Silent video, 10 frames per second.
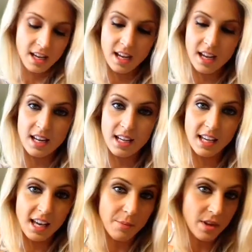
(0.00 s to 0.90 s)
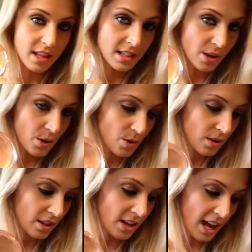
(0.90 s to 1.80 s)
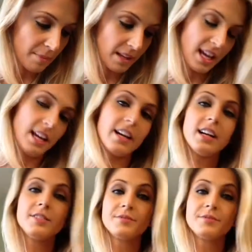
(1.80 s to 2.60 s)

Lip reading: And it came with its own little applicator,